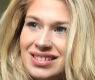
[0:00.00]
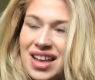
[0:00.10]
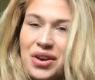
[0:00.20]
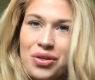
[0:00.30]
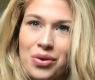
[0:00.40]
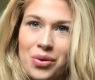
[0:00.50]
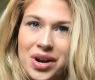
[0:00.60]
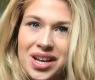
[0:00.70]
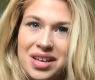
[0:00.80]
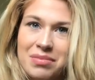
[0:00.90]
Not
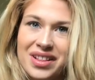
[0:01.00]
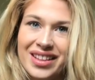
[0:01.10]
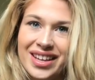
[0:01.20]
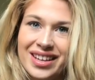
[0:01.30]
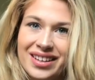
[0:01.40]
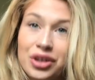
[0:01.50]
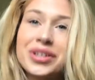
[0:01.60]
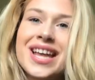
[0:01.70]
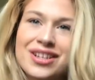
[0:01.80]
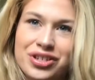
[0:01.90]
authority, but like
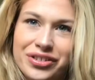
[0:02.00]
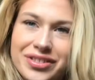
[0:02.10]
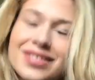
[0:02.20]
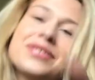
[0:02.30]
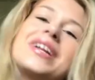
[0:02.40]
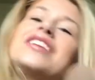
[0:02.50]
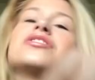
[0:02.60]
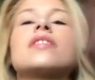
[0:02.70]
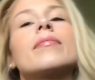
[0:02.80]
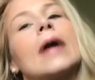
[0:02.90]
credentials.
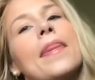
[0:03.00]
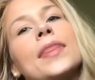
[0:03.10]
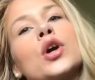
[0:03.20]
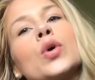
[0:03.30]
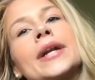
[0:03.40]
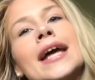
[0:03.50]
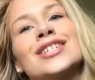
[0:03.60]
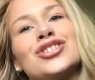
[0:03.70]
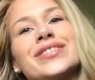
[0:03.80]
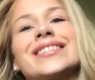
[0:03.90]
I've got the
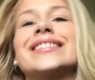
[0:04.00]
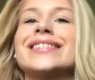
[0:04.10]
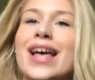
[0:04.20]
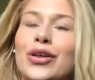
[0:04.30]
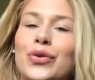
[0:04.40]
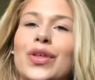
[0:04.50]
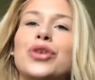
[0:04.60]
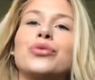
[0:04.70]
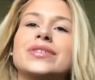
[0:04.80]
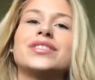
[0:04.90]
credentials to tell you
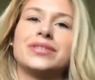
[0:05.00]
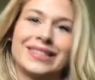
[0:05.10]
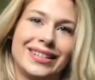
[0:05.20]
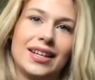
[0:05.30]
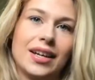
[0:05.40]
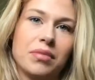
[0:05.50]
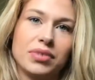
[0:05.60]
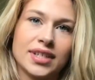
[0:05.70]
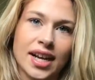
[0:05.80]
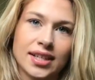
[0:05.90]
that you seriously need a heat
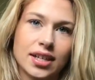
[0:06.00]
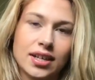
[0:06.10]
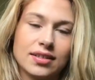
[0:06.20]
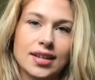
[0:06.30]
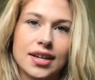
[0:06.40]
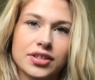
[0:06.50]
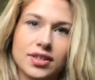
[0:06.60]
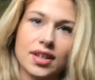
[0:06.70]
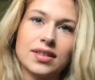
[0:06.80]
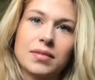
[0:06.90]
protectant. It's not
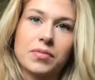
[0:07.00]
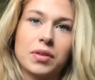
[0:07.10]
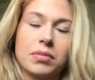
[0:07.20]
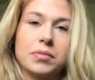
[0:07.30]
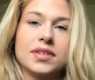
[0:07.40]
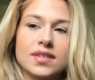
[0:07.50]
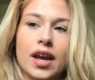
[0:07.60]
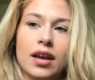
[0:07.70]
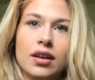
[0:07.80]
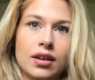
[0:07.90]
just like something people
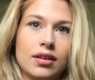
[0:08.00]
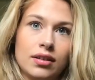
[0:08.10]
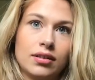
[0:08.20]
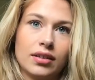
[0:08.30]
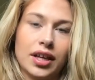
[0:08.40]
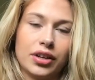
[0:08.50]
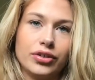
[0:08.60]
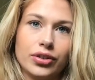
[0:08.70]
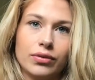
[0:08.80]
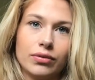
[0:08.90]
say, like you
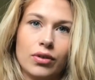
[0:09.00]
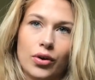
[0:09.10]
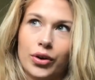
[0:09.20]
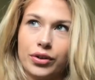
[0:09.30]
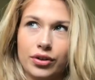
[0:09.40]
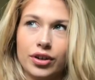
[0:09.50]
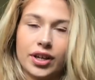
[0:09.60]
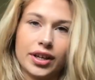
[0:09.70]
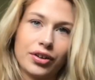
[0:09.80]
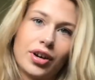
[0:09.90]
do, or you're
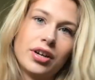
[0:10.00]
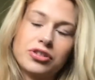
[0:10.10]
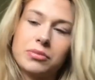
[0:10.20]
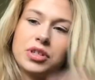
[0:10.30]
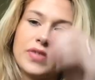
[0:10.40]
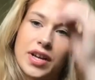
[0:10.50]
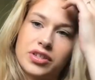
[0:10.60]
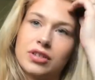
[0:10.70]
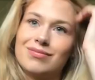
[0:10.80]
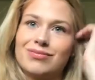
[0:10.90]
gonna kill your hair so much
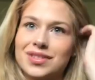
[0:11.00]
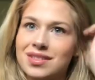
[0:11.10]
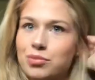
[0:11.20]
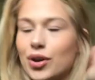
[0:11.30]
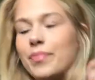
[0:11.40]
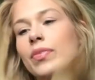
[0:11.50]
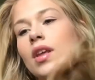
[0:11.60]
faster. What's the point?